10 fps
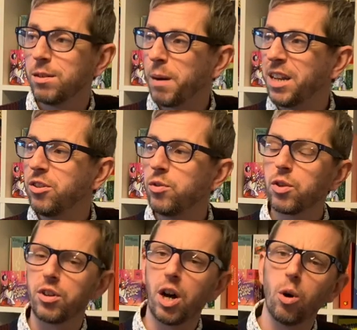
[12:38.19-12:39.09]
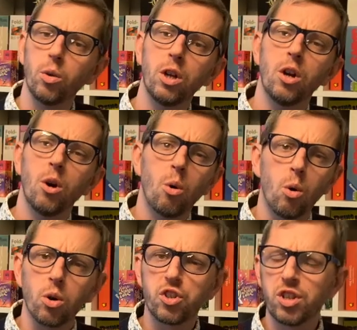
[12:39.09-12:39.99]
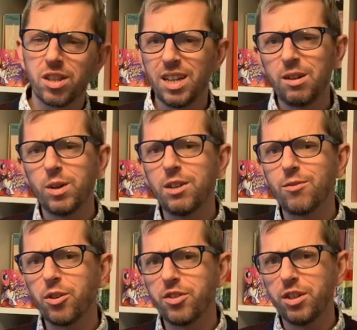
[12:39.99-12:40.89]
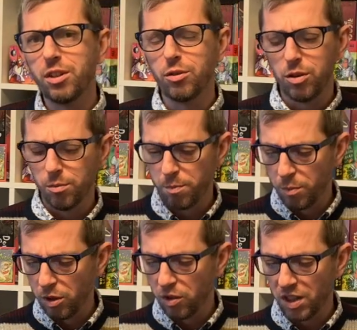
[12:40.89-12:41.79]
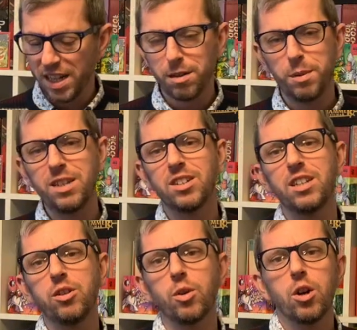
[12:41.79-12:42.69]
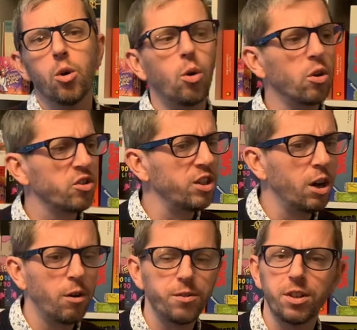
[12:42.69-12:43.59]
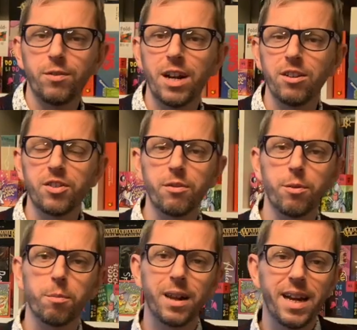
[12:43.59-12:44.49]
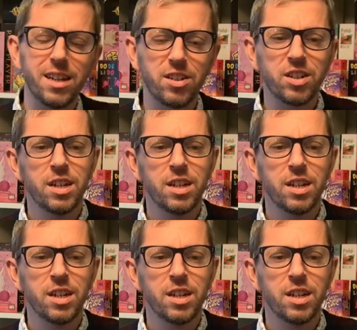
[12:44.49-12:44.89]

Bandu's got a whole auction thing where you've got to you select a piece and then you auction it off to the various different players.